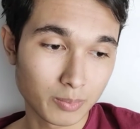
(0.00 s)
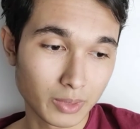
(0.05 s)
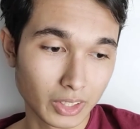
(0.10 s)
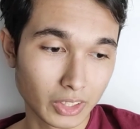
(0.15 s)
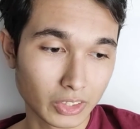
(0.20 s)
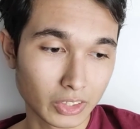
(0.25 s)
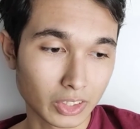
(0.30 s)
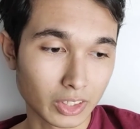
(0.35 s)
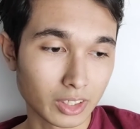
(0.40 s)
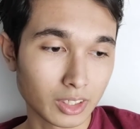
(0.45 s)

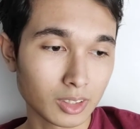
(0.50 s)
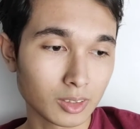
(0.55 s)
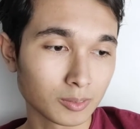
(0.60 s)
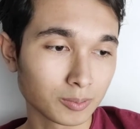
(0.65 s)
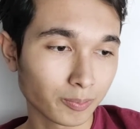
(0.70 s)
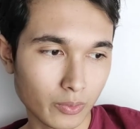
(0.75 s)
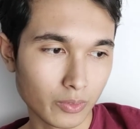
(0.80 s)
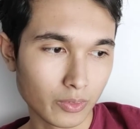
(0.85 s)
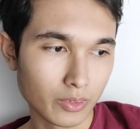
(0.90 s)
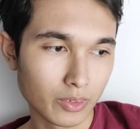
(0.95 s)
picture,
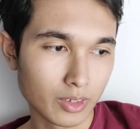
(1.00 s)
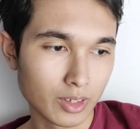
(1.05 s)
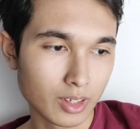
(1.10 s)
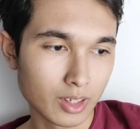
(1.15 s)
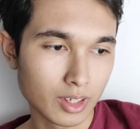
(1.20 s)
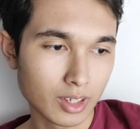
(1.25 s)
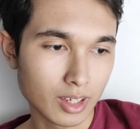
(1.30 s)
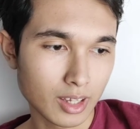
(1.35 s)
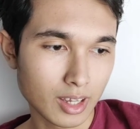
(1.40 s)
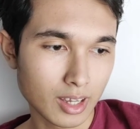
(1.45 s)

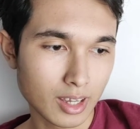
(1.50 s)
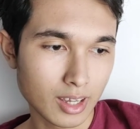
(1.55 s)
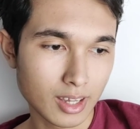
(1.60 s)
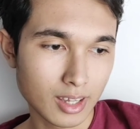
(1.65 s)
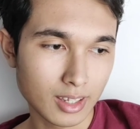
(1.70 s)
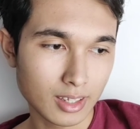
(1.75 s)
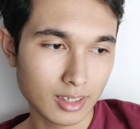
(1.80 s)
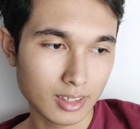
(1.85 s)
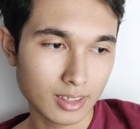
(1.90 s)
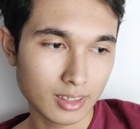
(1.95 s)

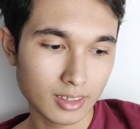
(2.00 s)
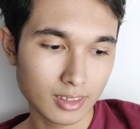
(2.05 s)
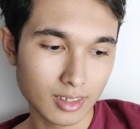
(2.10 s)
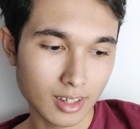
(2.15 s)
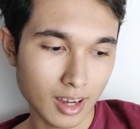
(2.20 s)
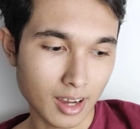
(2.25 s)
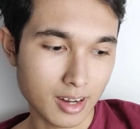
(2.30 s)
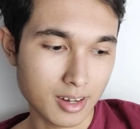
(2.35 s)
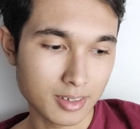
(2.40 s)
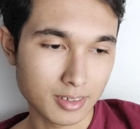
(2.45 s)
and
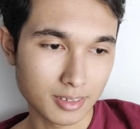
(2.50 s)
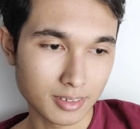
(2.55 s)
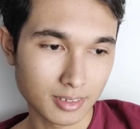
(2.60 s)
done.